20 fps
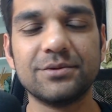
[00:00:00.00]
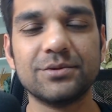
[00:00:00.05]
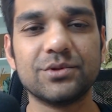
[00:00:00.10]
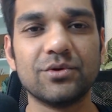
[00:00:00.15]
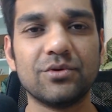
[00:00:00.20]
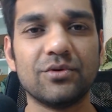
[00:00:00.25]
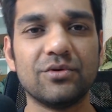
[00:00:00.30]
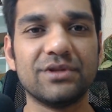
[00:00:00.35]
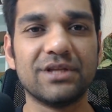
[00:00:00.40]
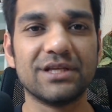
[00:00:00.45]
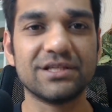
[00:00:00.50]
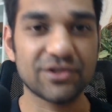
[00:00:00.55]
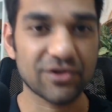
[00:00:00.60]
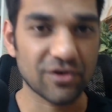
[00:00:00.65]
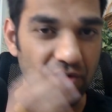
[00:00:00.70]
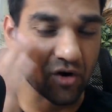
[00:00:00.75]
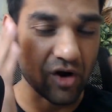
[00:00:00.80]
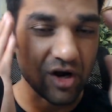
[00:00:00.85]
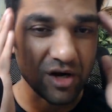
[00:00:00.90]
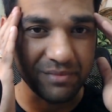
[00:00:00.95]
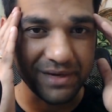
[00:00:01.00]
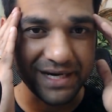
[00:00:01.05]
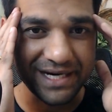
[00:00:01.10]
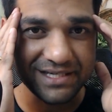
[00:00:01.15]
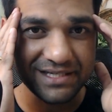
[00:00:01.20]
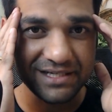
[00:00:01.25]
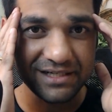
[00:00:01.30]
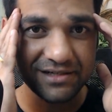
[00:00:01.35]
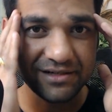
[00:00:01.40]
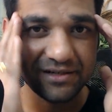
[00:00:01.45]
So the strong
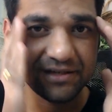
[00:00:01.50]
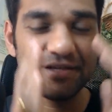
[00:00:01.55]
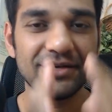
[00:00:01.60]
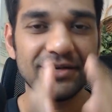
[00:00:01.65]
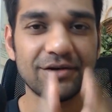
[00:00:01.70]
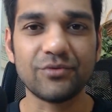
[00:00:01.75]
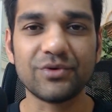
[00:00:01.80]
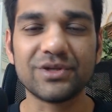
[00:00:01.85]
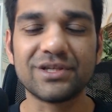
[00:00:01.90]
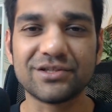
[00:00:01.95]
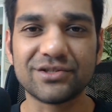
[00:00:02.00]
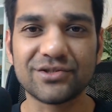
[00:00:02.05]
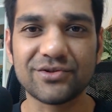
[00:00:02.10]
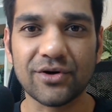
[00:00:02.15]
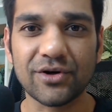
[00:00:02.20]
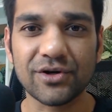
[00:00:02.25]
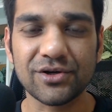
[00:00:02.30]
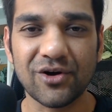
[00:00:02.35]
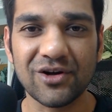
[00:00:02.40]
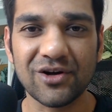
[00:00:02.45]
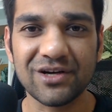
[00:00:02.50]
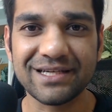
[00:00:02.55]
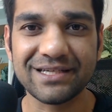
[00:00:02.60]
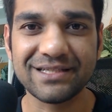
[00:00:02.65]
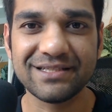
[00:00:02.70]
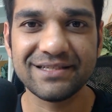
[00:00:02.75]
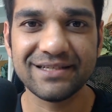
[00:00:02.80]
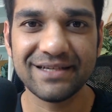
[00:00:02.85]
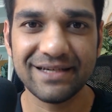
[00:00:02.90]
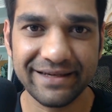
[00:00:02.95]
mindset with a strong
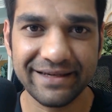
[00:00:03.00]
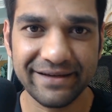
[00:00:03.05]
knowledge,